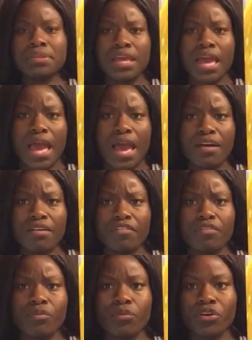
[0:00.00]
and a half
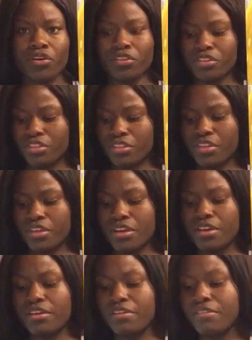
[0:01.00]
worth
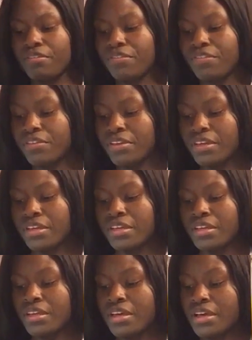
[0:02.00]
of
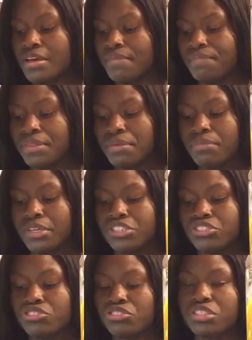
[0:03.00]
um, the
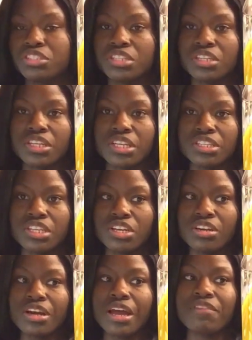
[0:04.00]
mixture still in
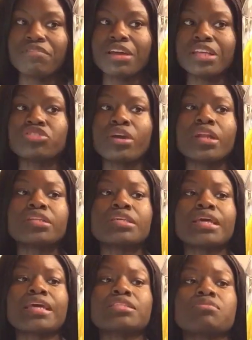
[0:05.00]
here. I, I try to
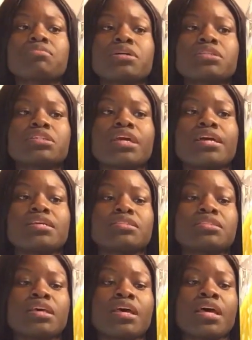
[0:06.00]
take as much as
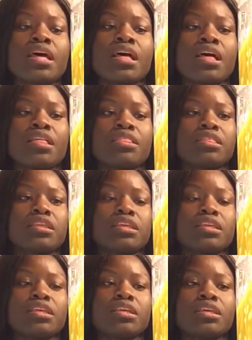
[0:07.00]

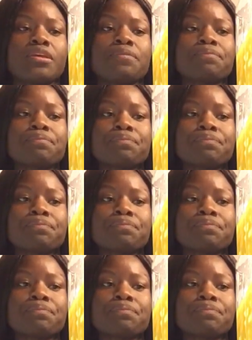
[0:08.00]
the